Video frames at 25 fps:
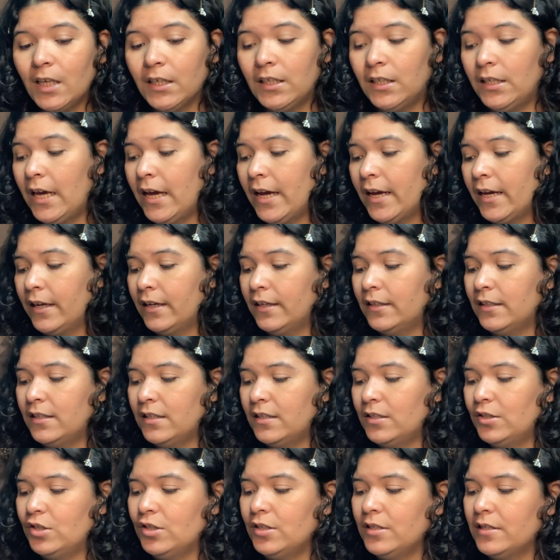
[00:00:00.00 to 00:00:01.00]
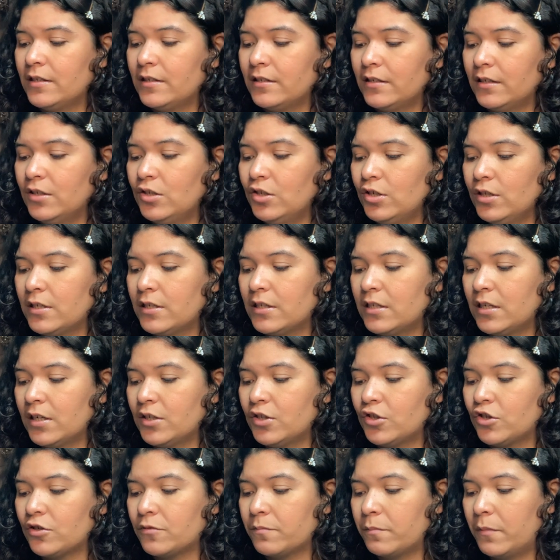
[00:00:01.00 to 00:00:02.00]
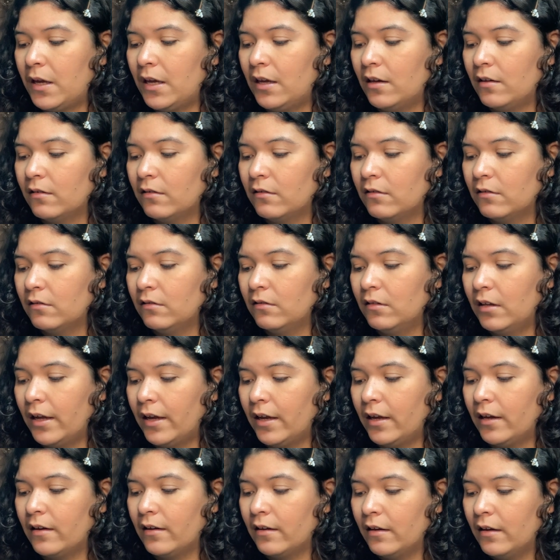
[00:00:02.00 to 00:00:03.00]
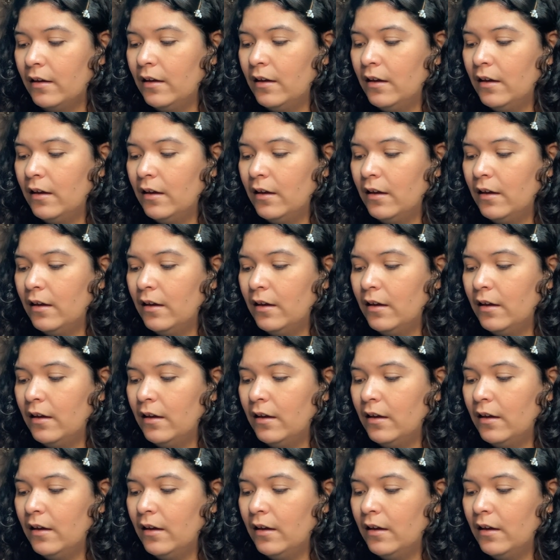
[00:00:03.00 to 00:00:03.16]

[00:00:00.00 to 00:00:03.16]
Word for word: yeah, it just touched me. Like,